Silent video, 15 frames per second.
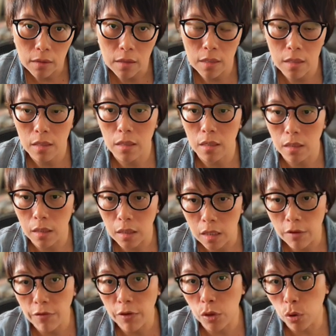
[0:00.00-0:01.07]
Just
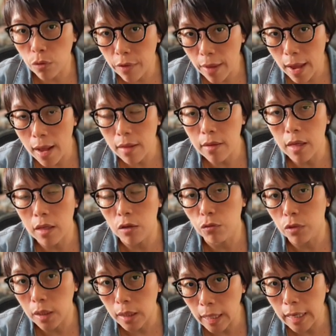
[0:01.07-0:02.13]
leave a note there that you
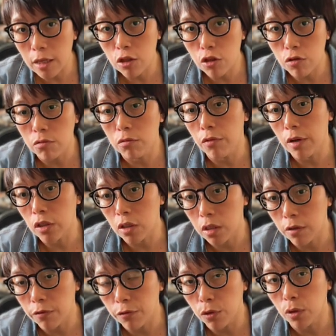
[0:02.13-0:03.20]
would like to register
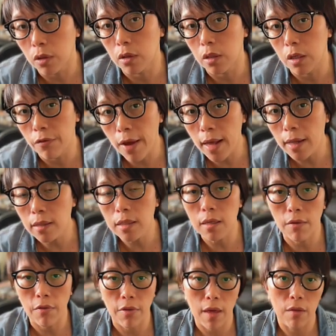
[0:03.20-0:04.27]
for the event,
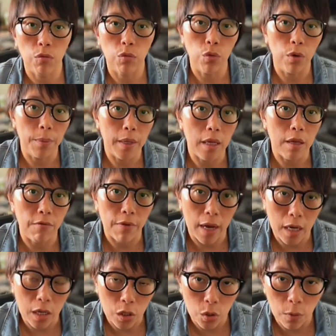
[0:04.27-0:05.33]
then we will be
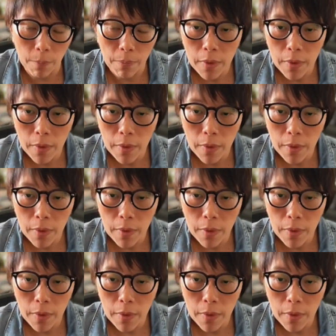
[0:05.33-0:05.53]
inviting you.